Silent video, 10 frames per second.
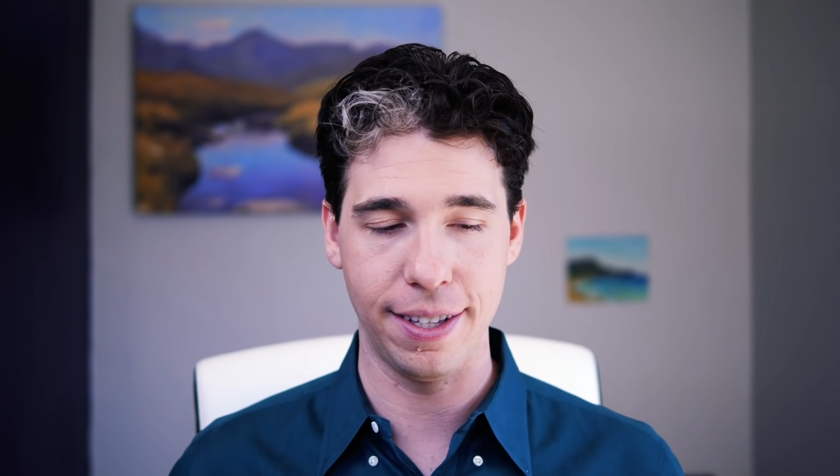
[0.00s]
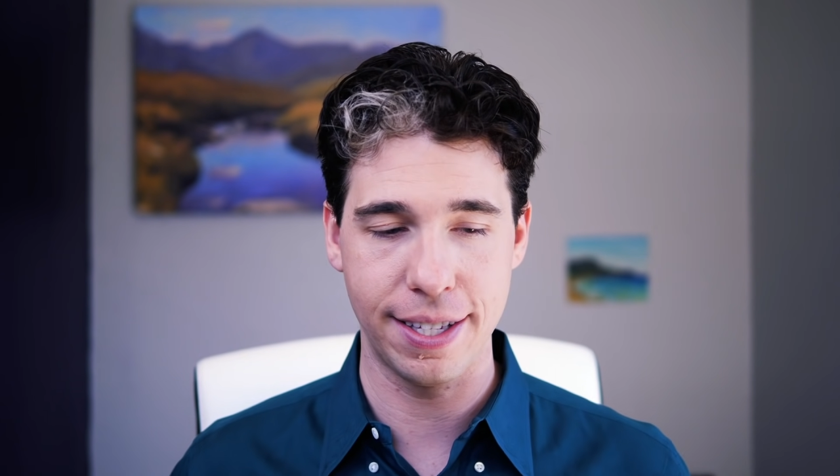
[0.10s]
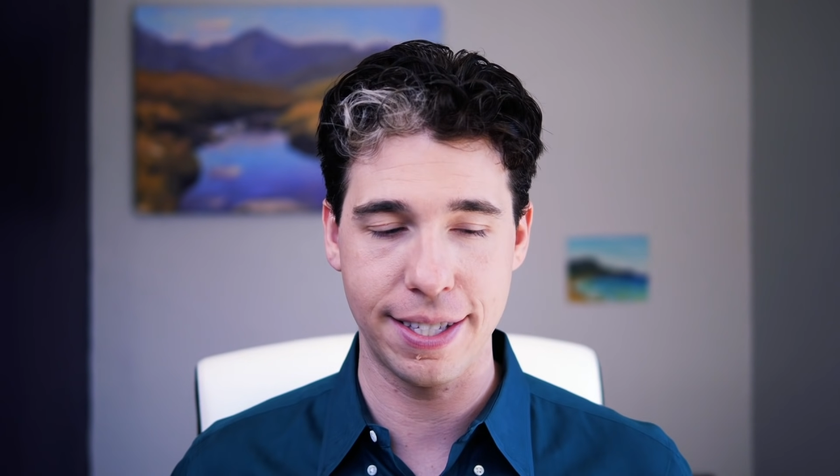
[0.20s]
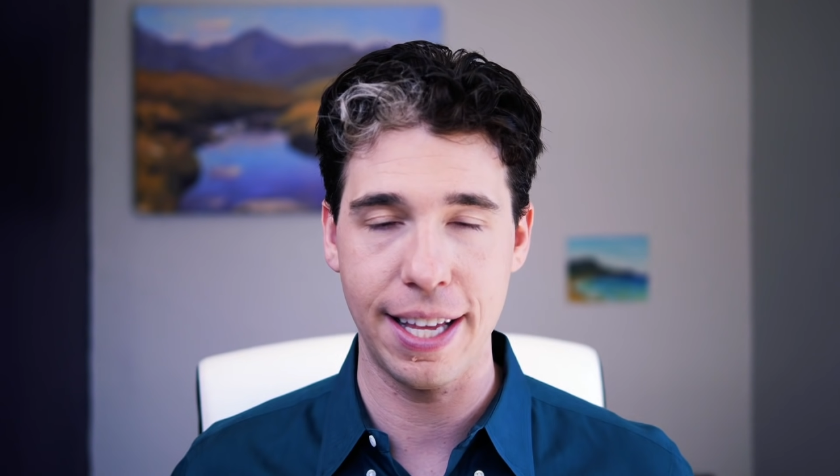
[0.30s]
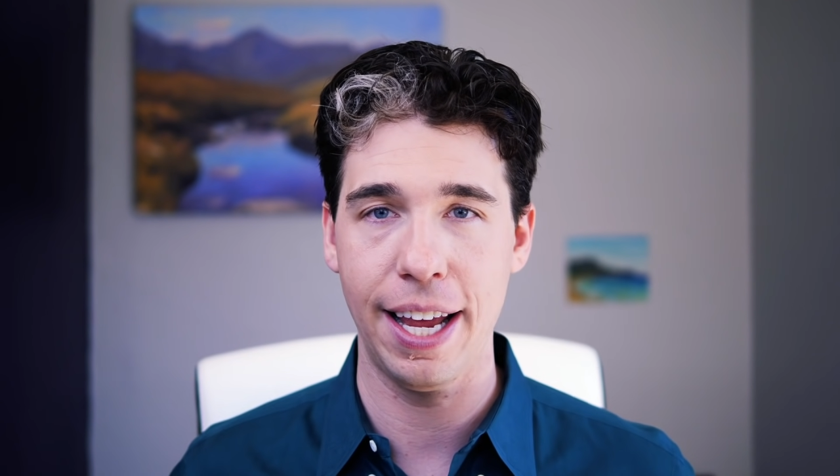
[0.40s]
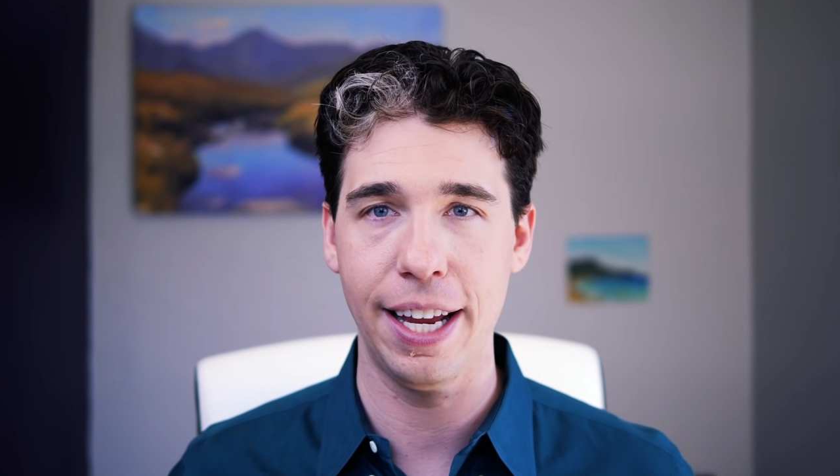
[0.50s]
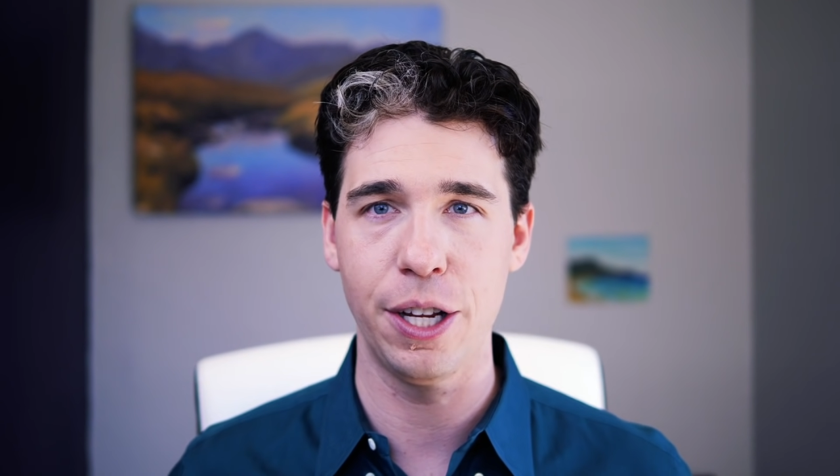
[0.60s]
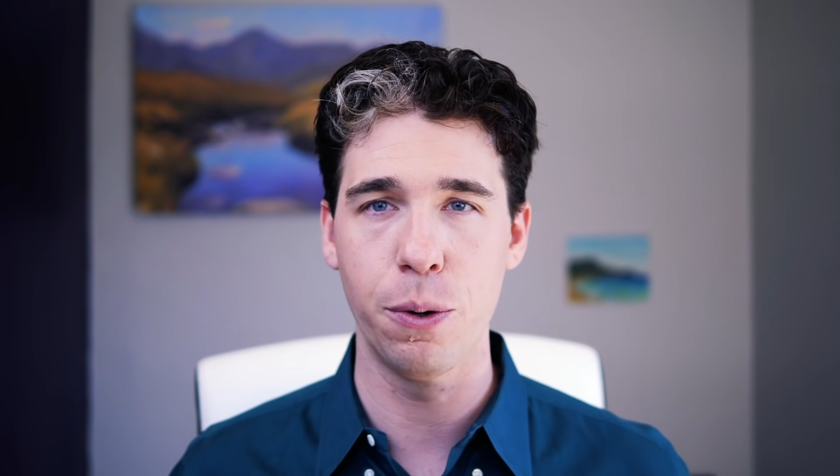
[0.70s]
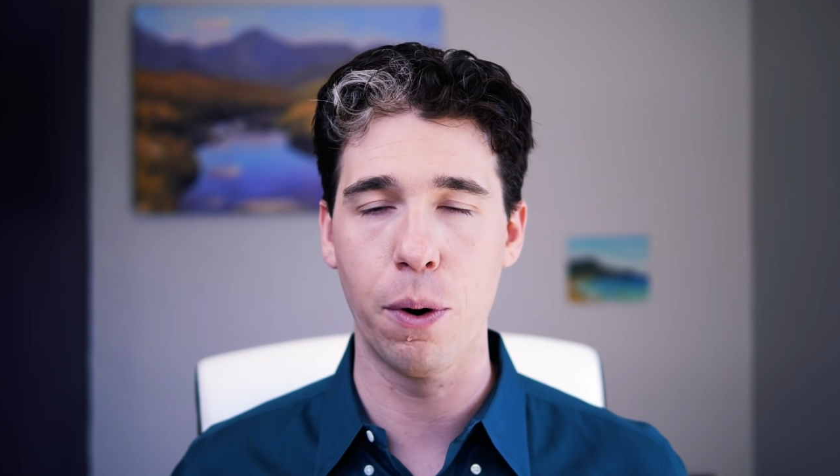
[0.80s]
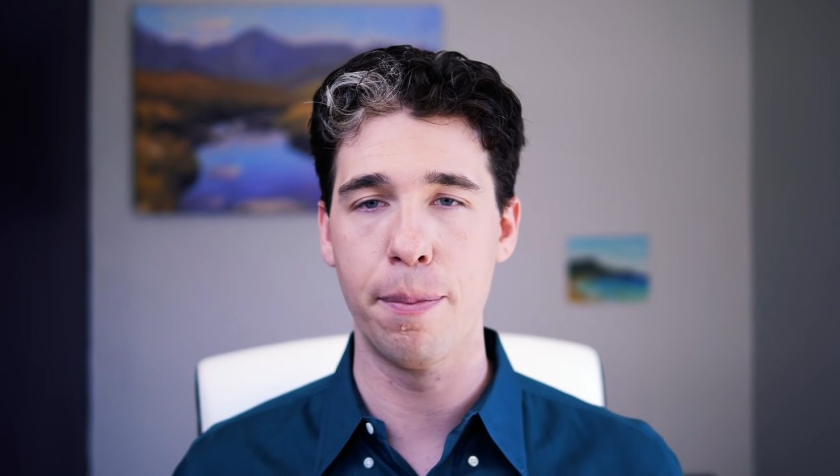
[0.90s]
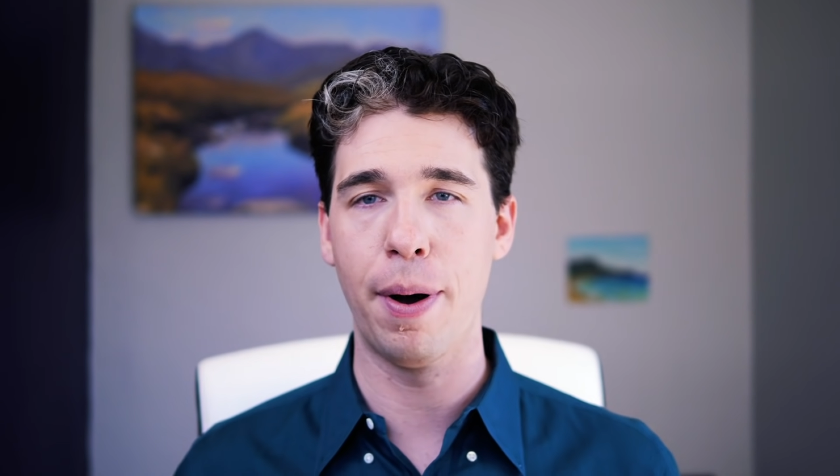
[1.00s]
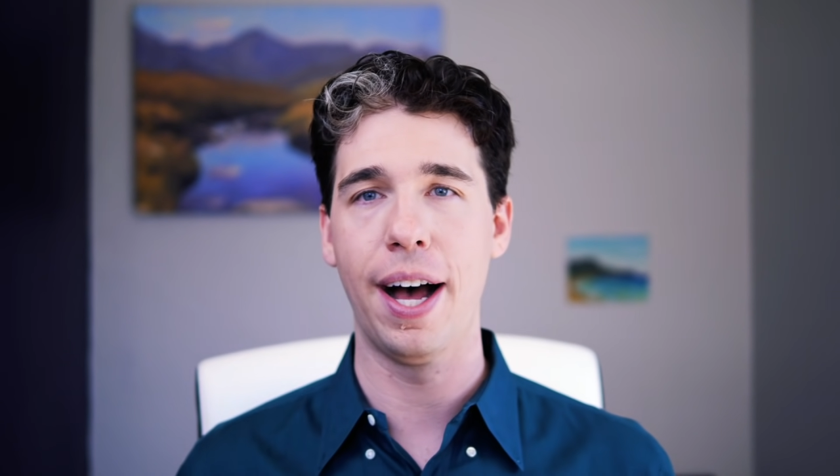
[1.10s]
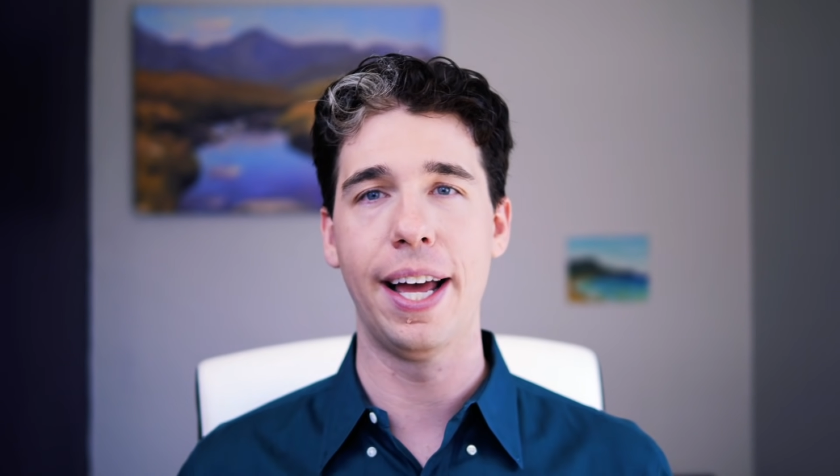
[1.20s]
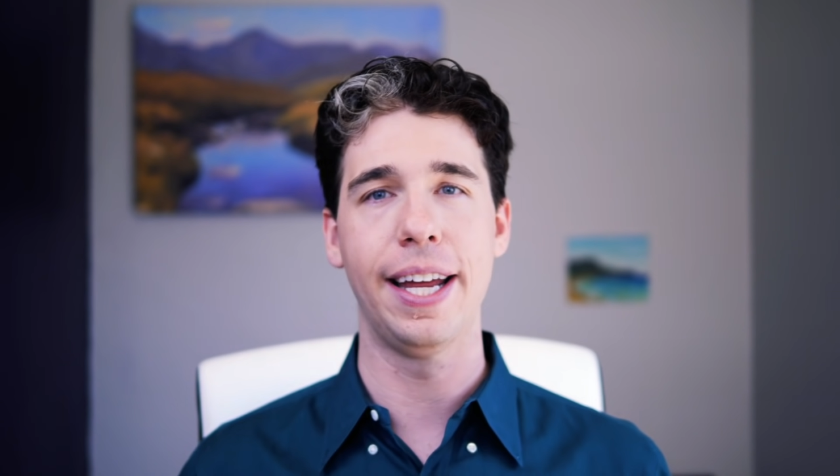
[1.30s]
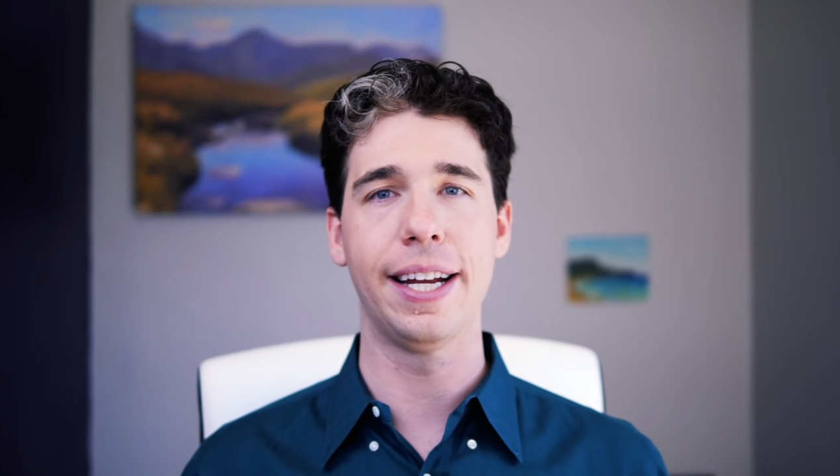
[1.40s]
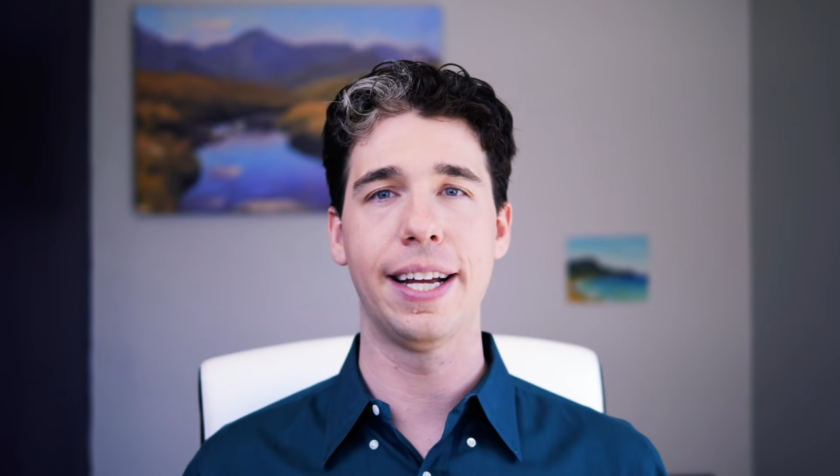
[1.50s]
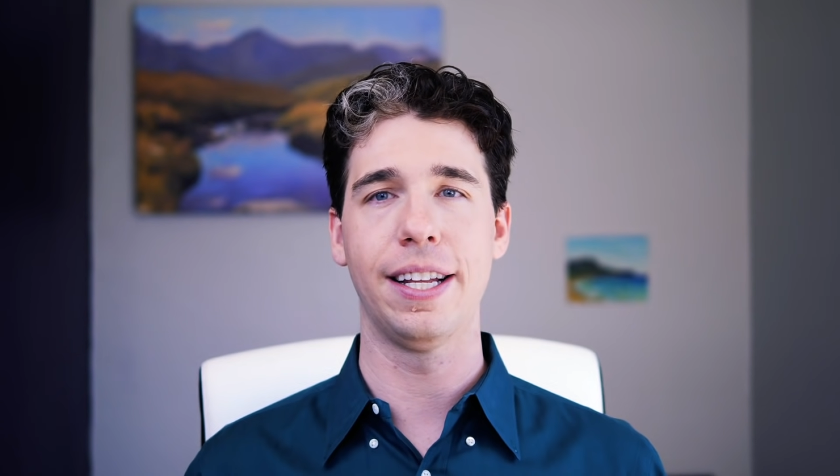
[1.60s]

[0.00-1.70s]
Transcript: let's say you are buying,